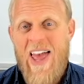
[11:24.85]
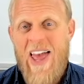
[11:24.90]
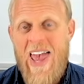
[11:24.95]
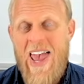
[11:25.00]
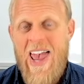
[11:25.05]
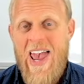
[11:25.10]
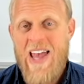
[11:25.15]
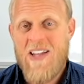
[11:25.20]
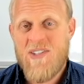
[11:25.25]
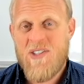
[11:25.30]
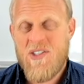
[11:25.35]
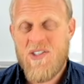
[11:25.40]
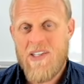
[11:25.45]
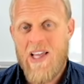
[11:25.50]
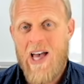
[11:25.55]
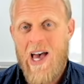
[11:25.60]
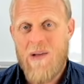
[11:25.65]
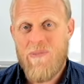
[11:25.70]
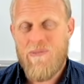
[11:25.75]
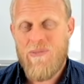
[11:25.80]
and
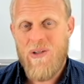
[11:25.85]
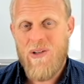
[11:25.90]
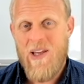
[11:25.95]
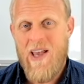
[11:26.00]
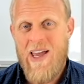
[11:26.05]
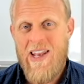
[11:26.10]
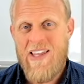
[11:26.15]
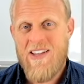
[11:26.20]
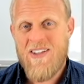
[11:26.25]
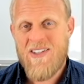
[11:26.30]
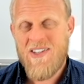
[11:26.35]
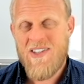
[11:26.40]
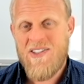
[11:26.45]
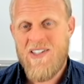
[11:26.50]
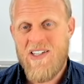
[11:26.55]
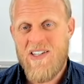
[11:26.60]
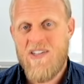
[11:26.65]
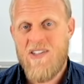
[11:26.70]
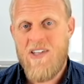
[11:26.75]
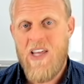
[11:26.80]
start planning to
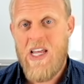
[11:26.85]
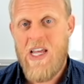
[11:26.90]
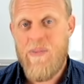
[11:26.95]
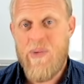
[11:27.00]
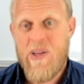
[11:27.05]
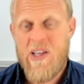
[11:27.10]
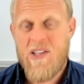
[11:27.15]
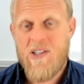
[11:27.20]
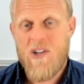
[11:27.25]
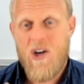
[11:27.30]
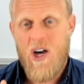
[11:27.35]
succeed because